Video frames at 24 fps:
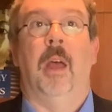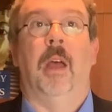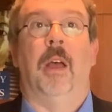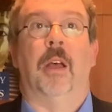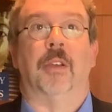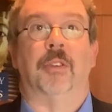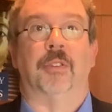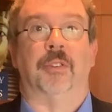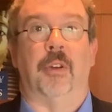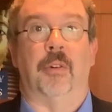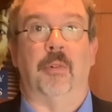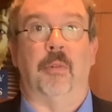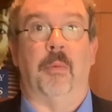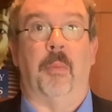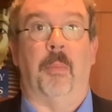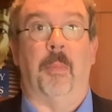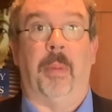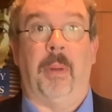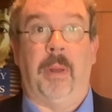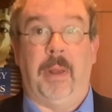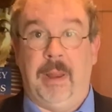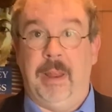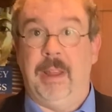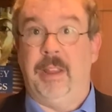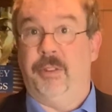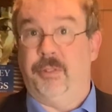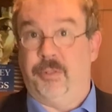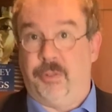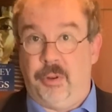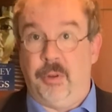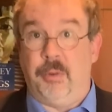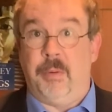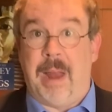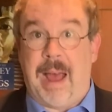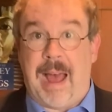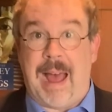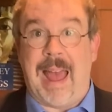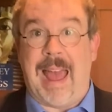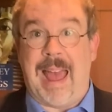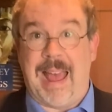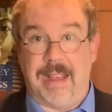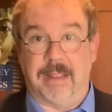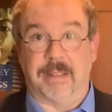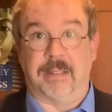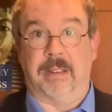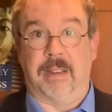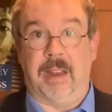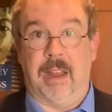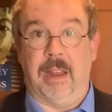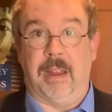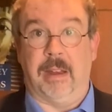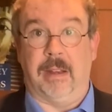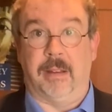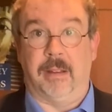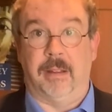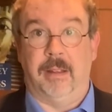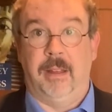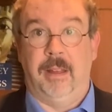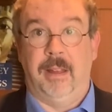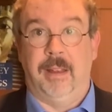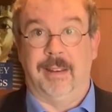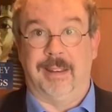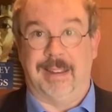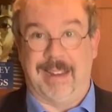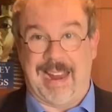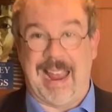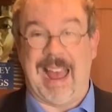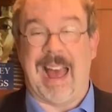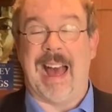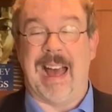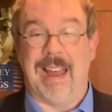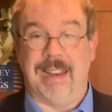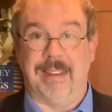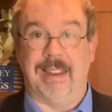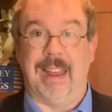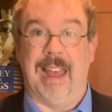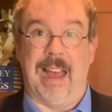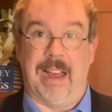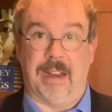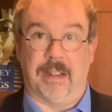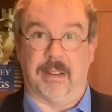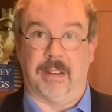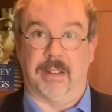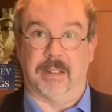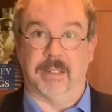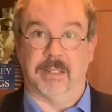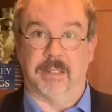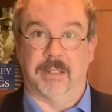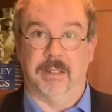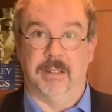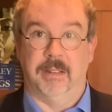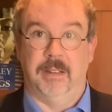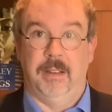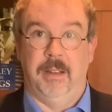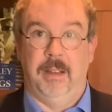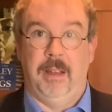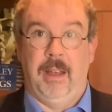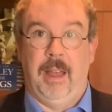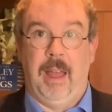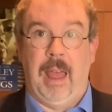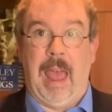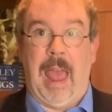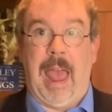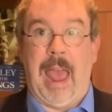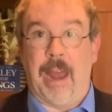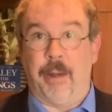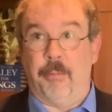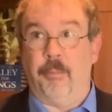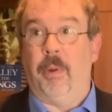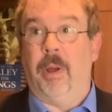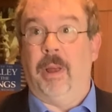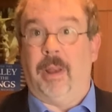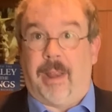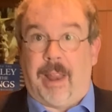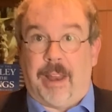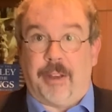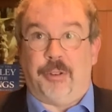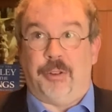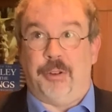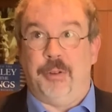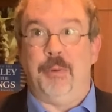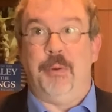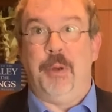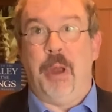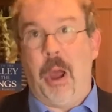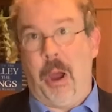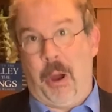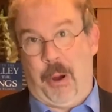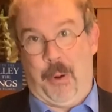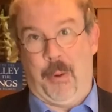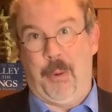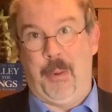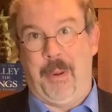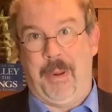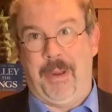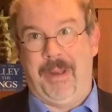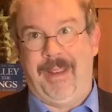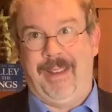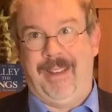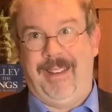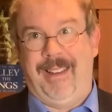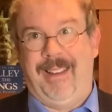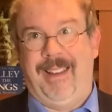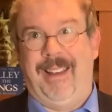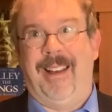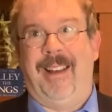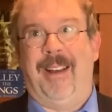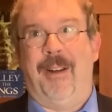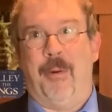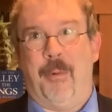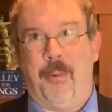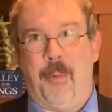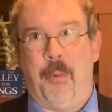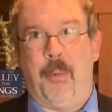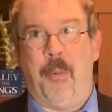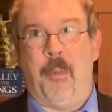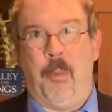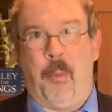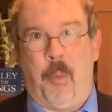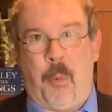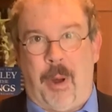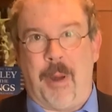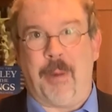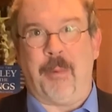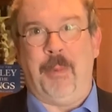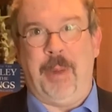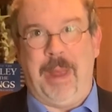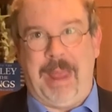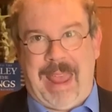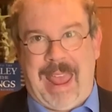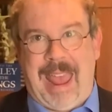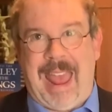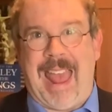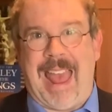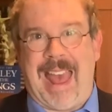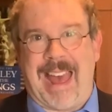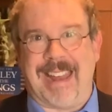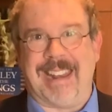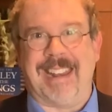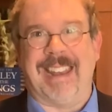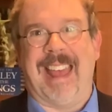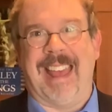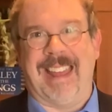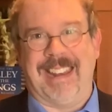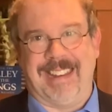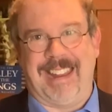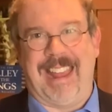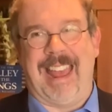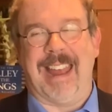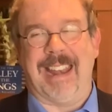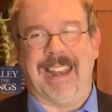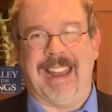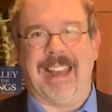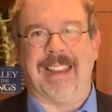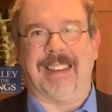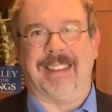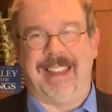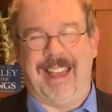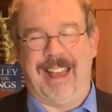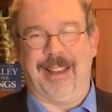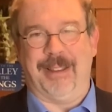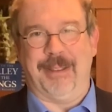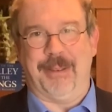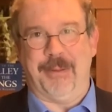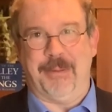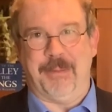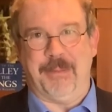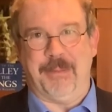So please do not hesitate to contact us, and we'll let you know what we can and cannot tell you.